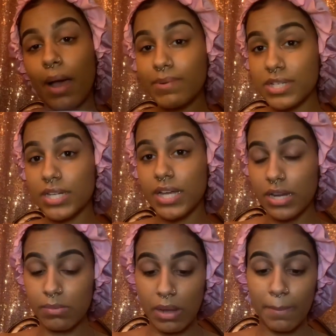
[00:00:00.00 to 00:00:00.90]
be looking
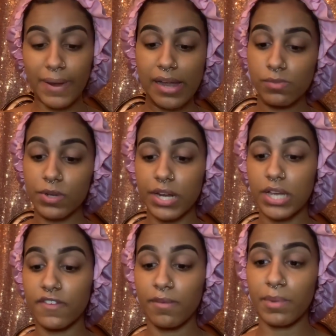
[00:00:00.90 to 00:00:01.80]
at my man when I
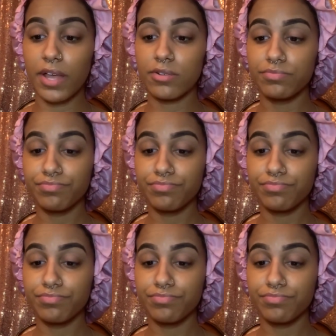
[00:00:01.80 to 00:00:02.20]
give him head.